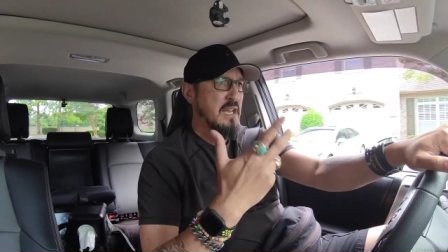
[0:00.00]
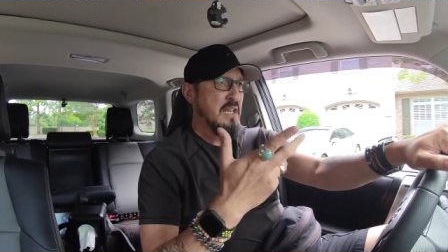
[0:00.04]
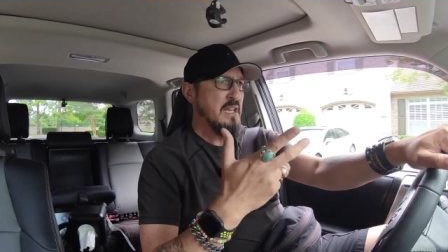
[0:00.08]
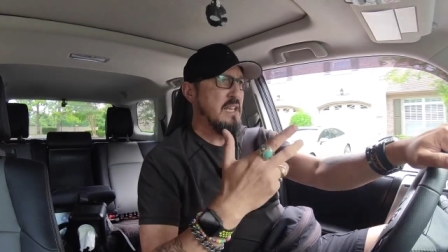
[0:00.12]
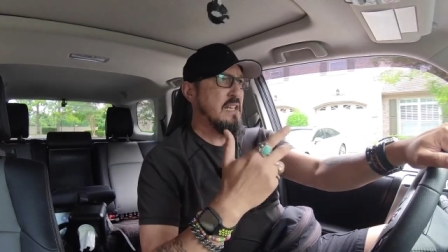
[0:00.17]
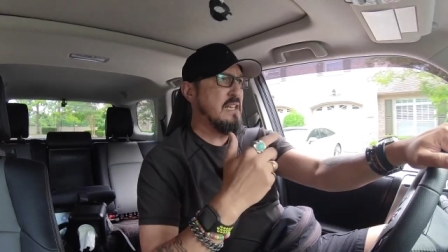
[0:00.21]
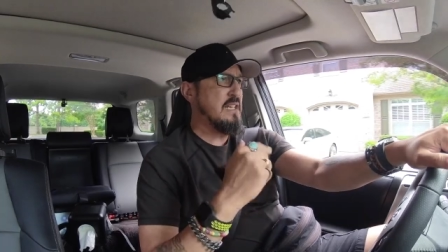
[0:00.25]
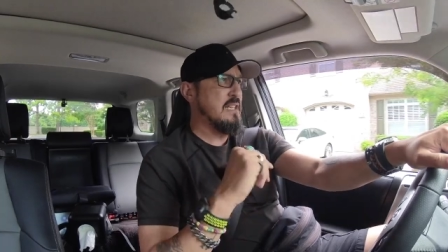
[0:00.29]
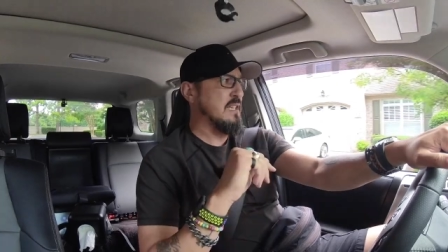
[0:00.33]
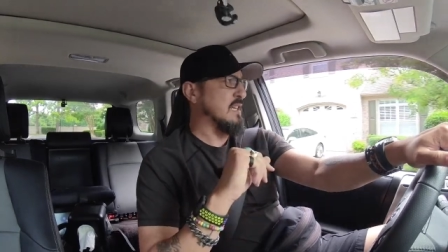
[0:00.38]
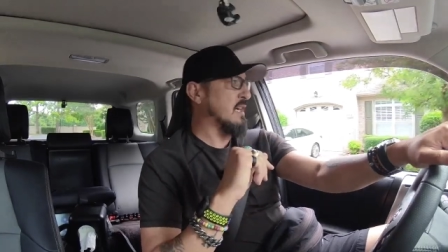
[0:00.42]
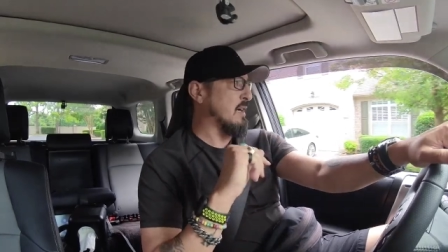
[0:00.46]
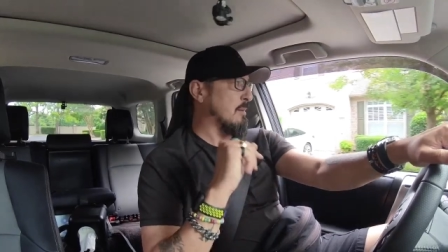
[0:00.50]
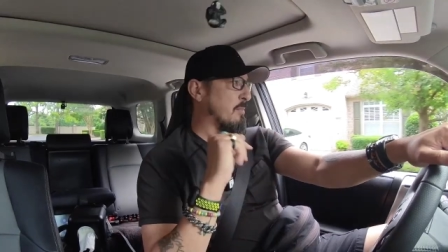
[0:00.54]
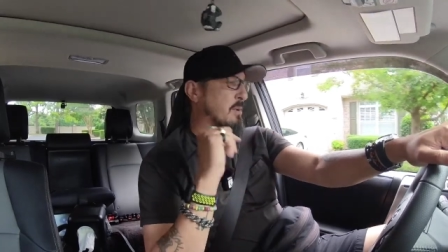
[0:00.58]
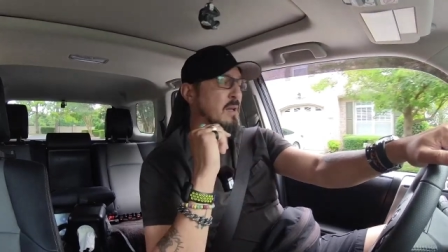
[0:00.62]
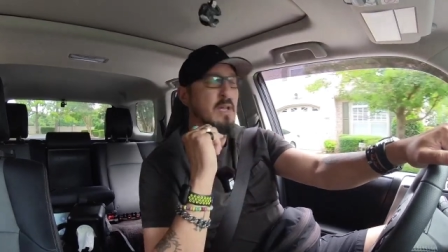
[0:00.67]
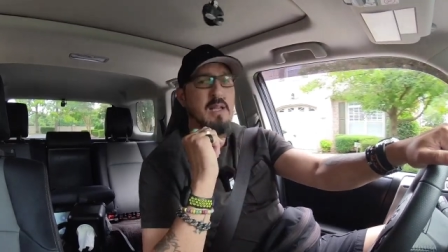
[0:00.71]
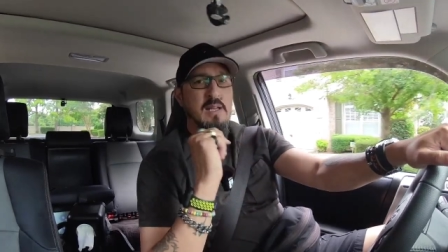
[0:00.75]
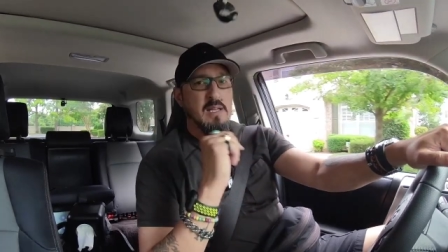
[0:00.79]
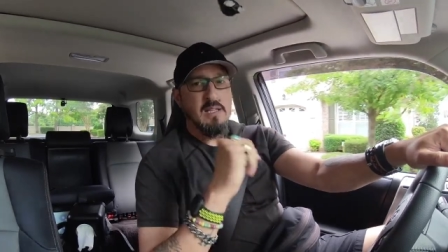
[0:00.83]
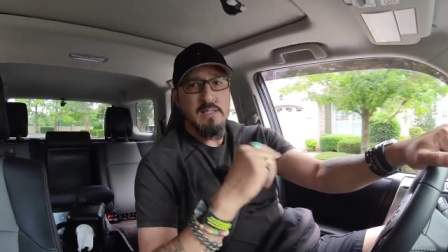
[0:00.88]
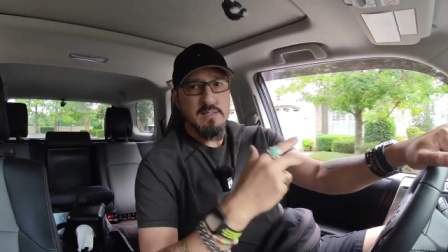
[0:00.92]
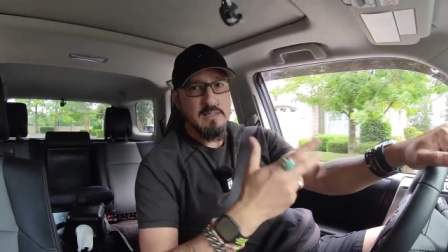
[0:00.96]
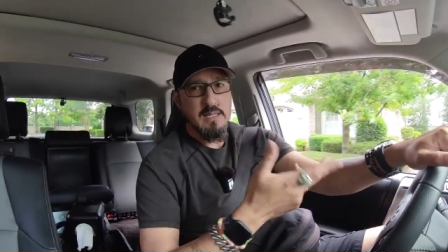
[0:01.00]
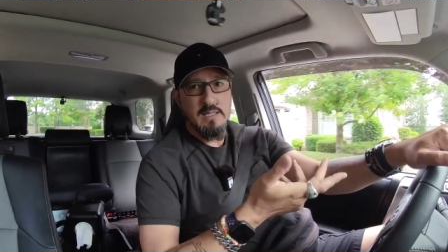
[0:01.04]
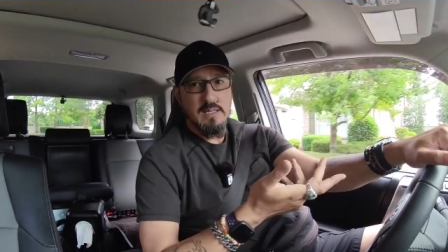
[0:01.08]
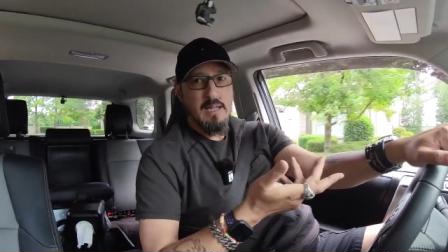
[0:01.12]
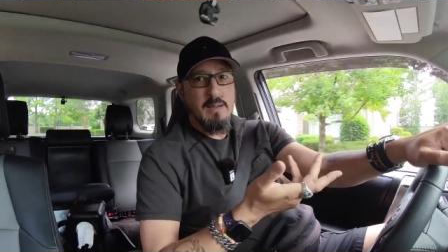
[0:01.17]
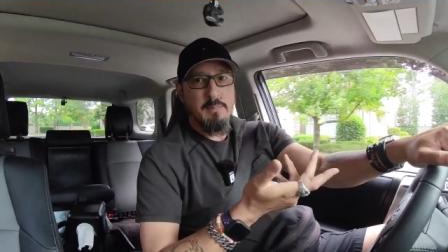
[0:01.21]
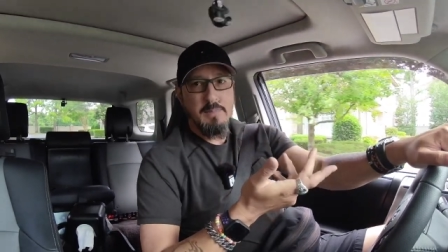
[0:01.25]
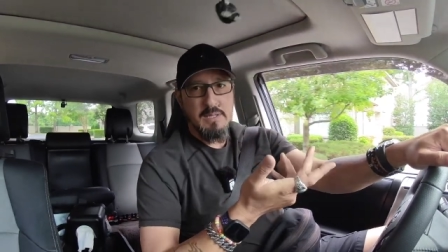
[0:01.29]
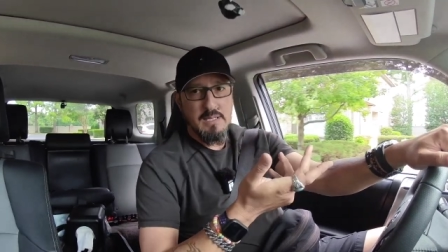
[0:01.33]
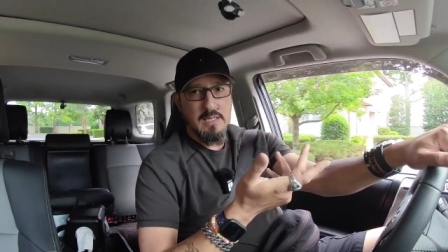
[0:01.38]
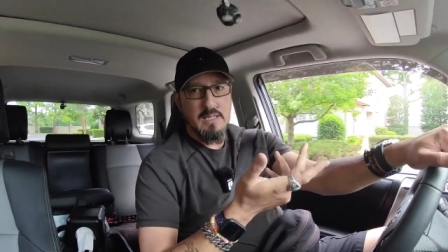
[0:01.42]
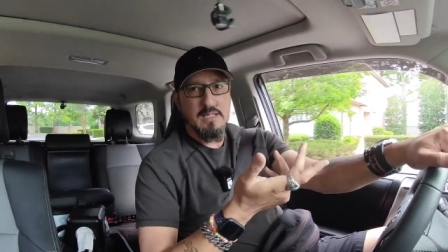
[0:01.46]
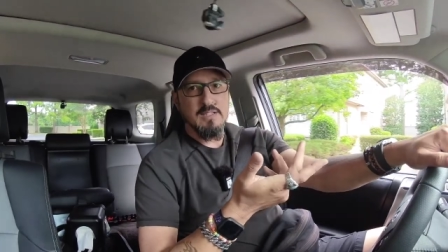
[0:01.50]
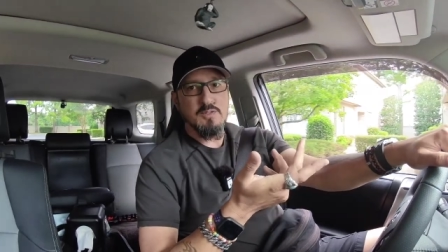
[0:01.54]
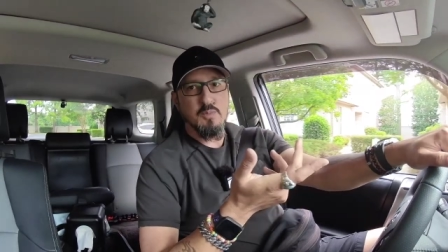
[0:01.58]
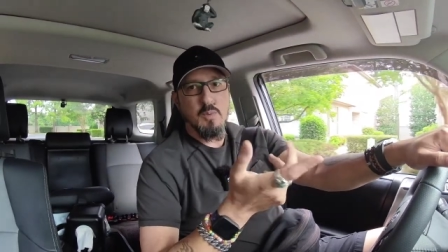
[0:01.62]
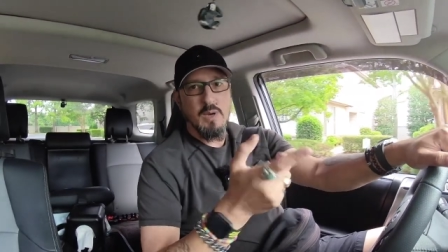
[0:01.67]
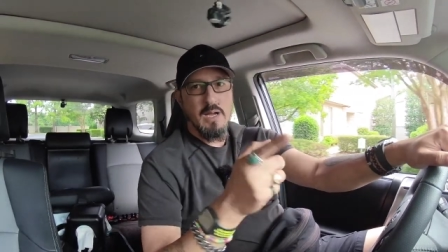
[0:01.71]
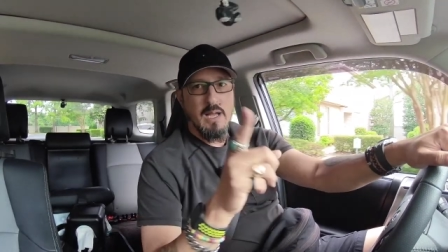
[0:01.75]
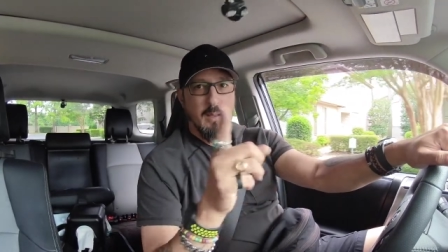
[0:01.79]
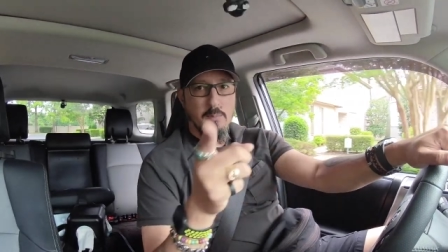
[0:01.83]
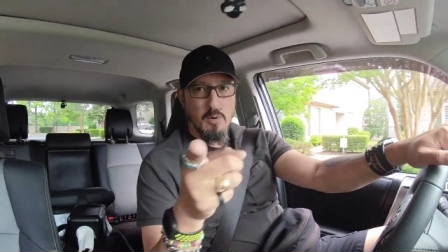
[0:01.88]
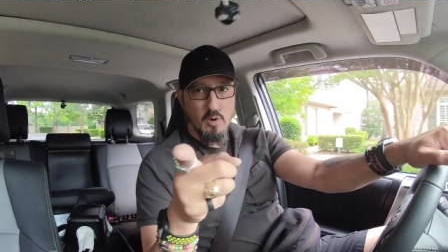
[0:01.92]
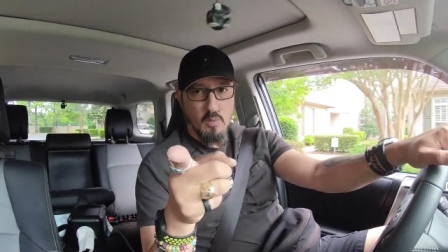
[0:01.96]
heating up I mean, it's
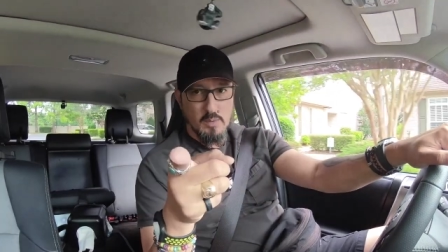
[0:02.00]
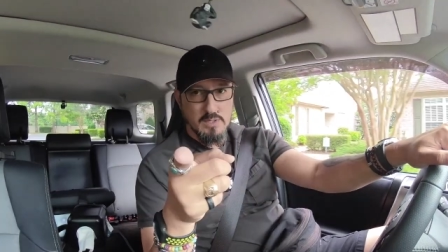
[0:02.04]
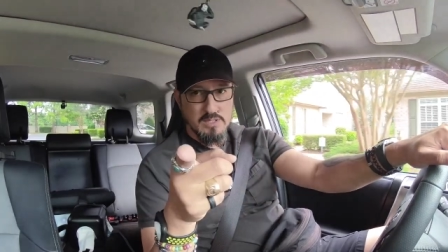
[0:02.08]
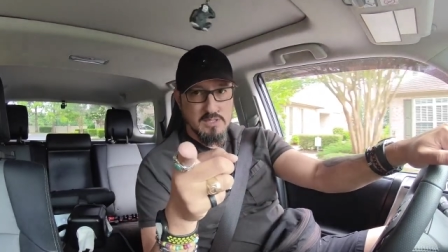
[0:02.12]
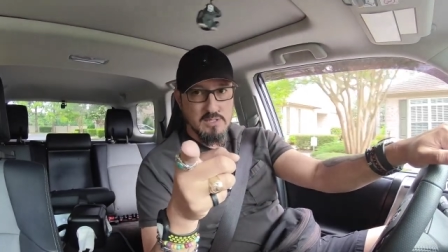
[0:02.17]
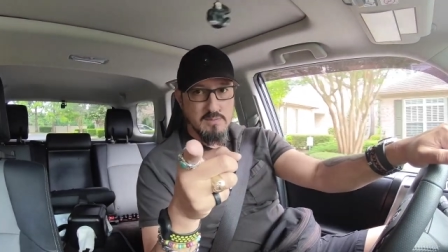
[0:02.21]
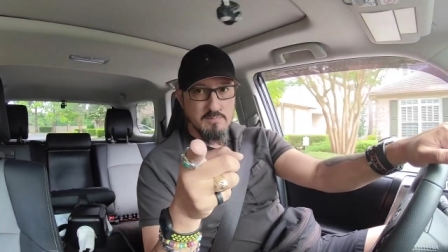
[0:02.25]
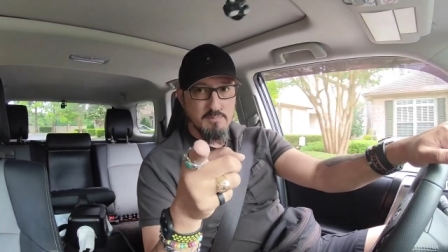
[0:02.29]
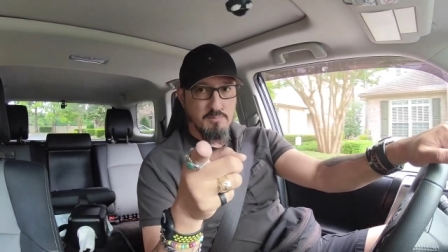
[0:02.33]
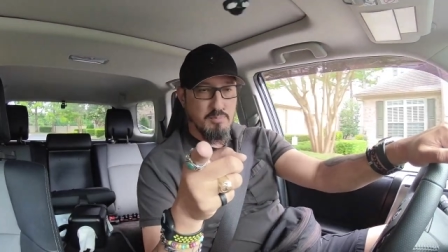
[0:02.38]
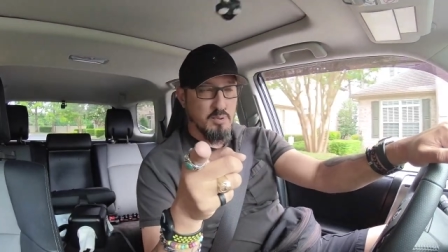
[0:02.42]
why I'm always